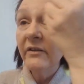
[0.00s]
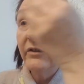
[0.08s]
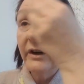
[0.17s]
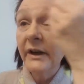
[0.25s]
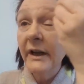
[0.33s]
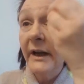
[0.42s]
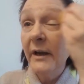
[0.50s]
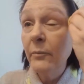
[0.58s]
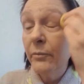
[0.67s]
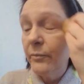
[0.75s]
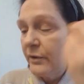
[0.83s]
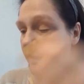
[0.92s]
every day
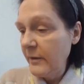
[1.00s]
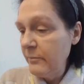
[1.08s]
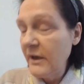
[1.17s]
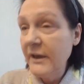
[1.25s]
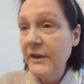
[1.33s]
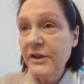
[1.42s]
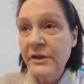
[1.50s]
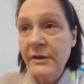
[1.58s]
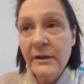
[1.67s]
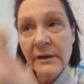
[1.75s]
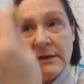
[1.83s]
pretty much,